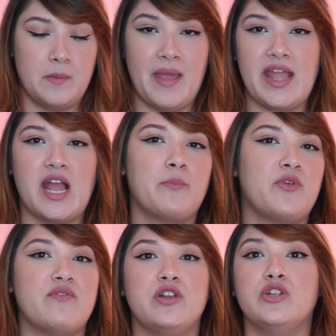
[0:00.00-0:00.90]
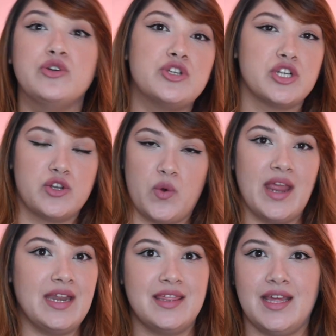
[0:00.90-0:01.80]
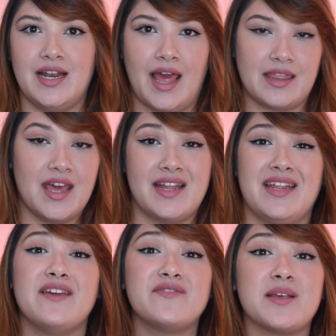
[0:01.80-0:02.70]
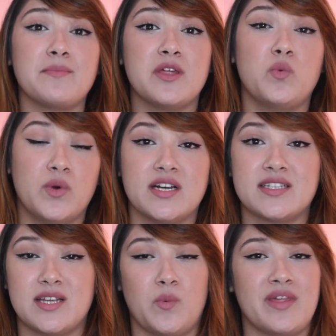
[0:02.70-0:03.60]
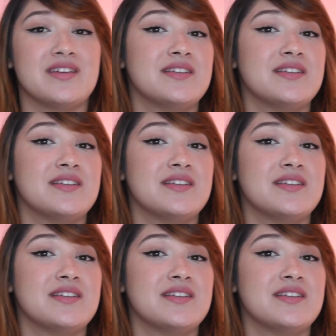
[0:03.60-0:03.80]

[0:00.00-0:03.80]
Makeup Revolution or anything like that. If something works, and whether